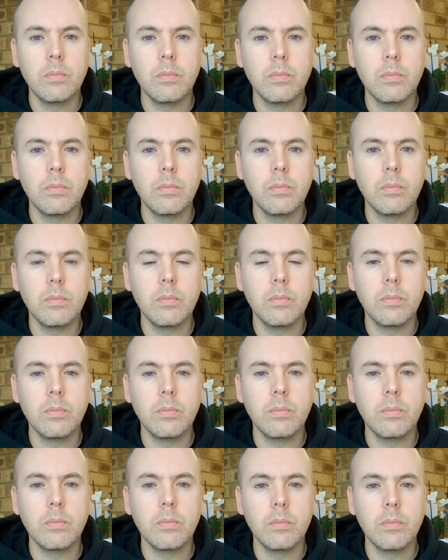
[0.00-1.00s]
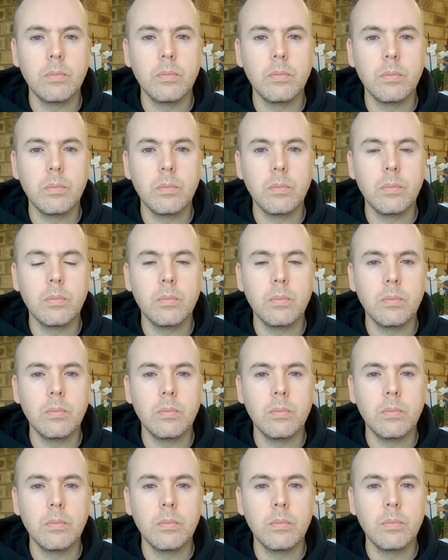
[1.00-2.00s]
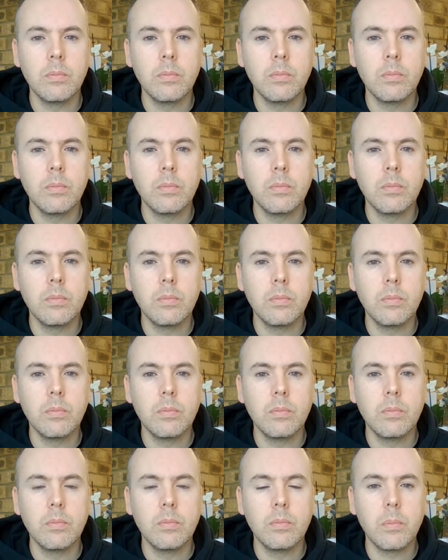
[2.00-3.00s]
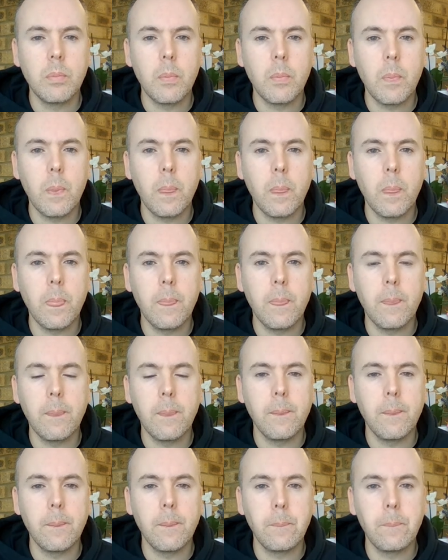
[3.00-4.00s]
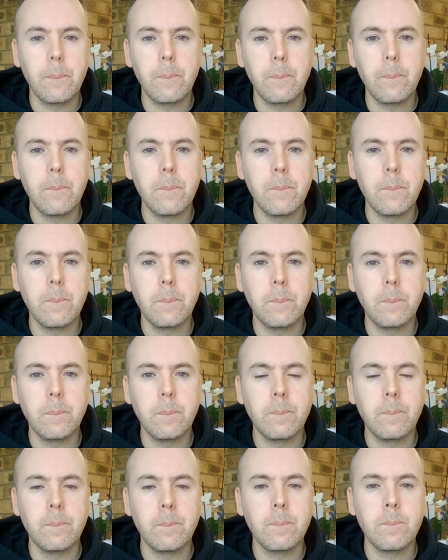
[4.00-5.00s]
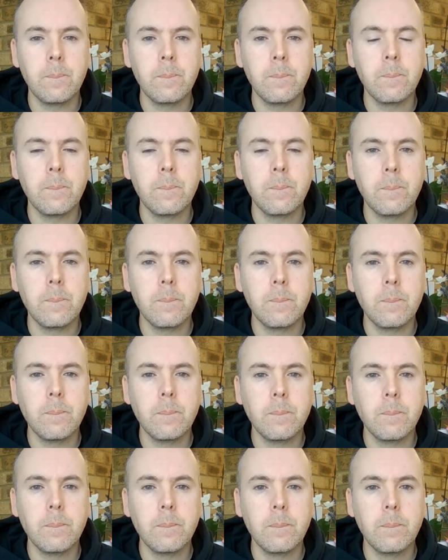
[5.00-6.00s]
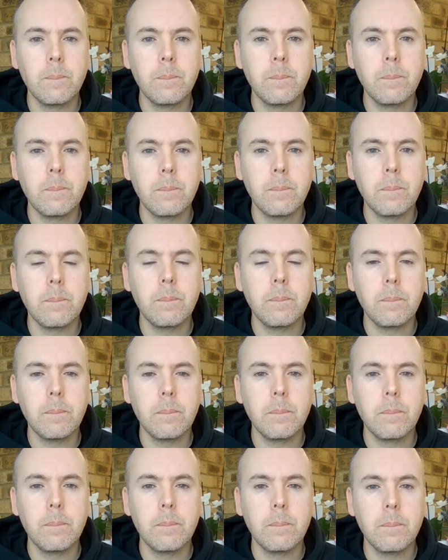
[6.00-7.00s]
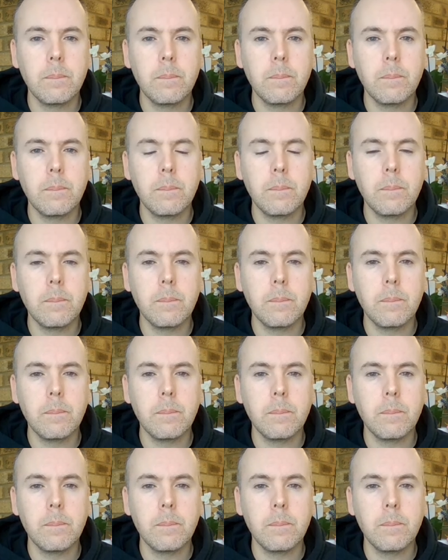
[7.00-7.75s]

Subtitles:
No words are spoken by the person on screen.